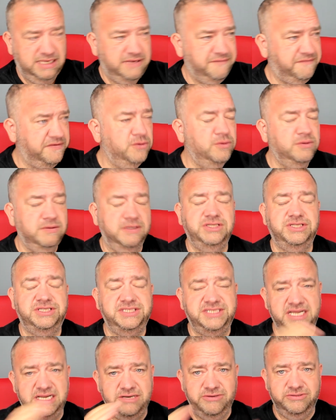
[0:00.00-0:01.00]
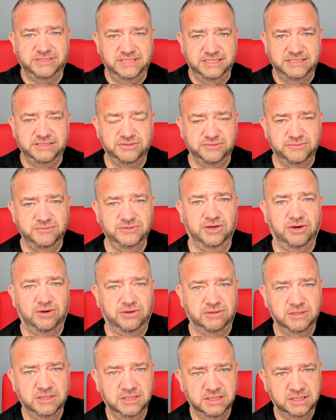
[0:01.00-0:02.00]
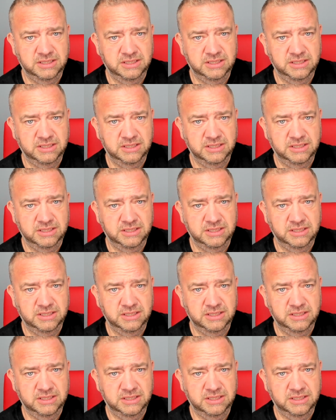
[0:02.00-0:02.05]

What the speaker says: If you seriously do not